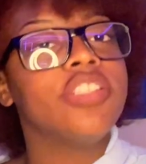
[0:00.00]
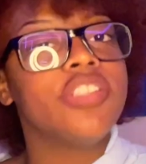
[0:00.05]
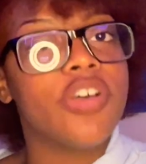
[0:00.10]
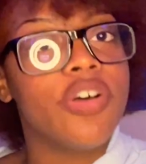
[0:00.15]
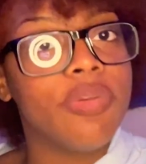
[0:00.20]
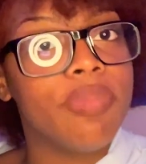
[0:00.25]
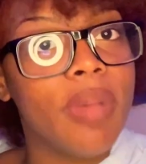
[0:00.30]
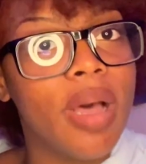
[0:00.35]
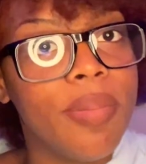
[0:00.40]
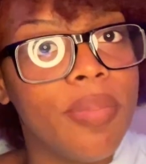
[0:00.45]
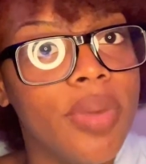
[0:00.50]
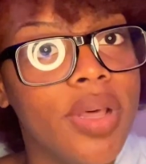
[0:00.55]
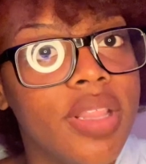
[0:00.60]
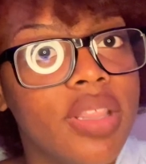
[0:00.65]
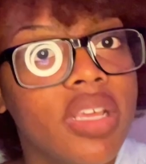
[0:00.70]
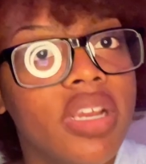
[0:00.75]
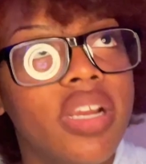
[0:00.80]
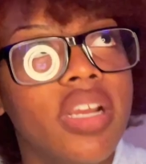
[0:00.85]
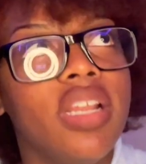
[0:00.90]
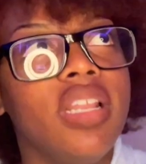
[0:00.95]
told my
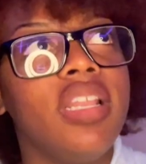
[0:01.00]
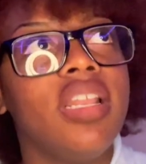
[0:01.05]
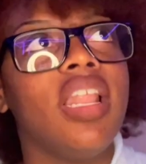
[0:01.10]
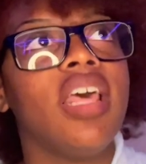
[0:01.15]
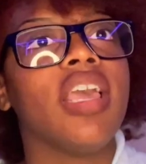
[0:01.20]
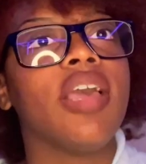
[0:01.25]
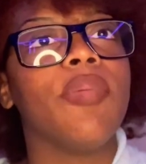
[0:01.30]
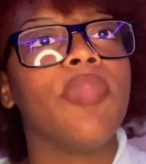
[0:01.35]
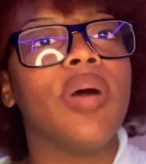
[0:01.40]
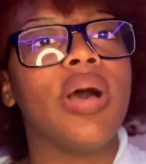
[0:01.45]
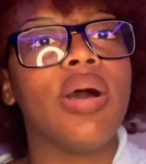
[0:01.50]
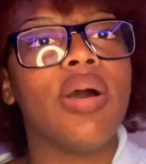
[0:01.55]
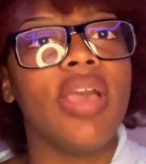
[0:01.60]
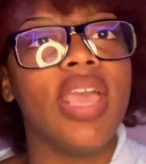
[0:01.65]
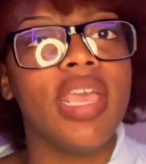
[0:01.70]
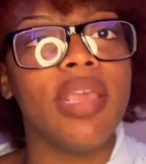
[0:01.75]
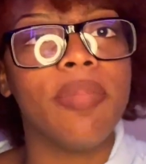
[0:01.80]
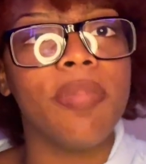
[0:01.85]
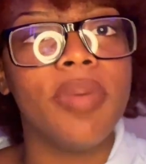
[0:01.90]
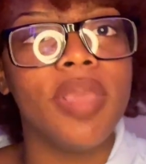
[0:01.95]
mother like about
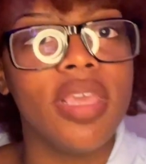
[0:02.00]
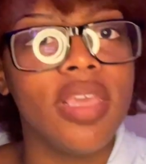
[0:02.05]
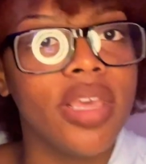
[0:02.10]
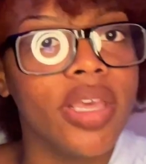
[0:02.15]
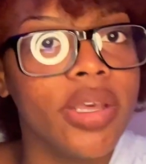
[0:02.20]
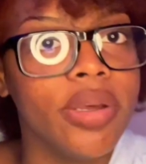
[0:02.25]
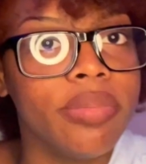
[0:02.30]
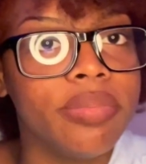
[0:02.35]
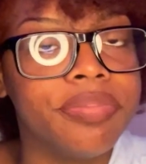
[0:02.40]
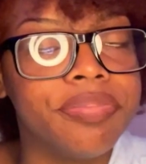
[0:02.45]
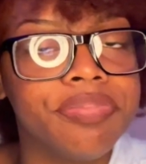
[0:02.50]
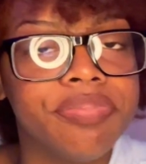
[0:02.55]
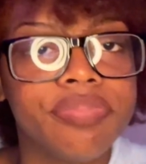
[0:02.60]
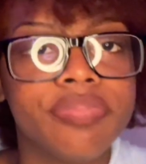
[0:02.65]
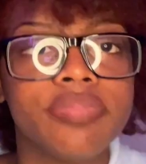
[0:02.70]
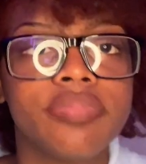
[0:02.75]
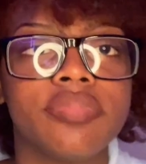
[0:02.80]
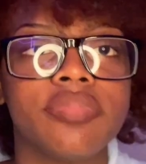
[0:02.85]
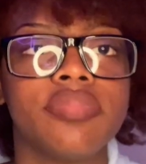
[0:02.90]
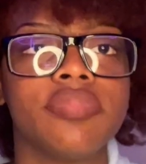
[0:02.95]
8 p.m.
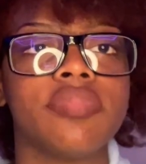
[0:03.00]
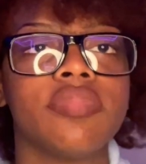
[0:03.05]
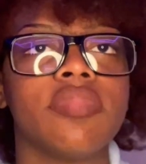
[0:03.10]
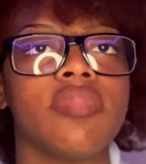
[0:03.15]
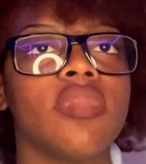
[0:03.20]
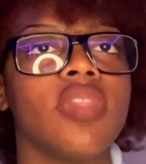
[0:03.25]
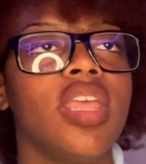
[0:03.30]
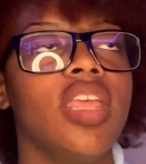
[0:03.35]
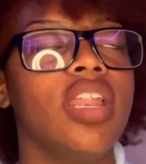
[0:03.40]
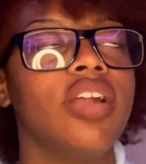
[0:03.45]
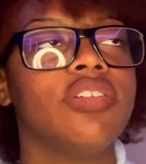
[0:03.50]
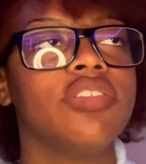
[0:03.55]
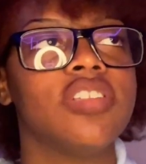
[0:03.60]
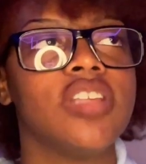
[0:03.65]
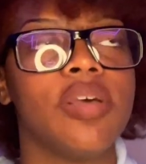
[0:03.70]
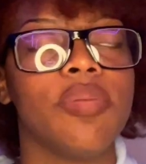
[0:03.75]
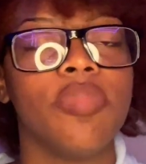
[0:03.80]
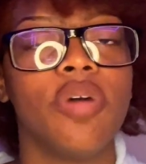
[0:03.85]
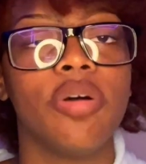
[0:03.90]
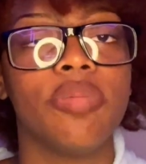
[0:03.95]
and I was
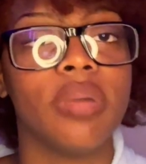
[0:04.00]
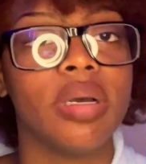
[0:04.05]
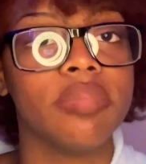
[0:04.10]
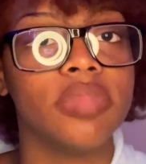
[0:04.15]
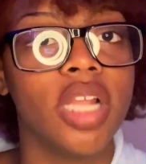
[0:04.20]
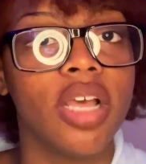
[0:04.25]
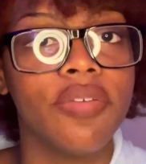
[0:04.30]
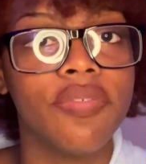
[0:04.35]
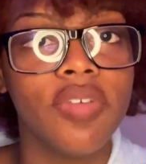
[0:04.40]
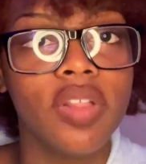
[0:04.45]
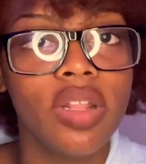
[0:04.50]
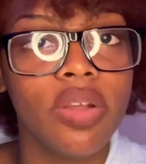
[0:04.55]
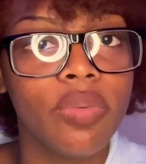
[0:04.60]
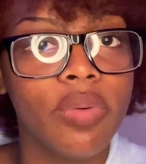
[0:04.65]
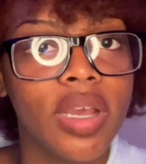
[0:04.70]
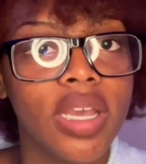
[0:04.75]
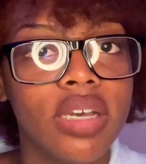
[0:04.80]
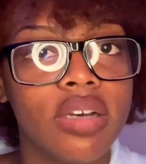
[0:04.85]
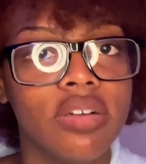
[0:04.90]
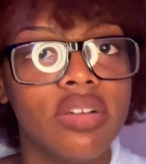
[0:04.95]
like, Mom, I'm not feeling
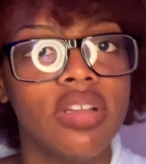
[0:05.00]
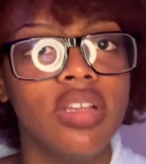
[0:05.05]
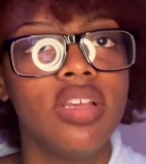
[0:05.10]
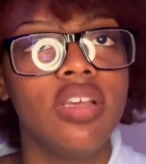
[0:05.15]
well.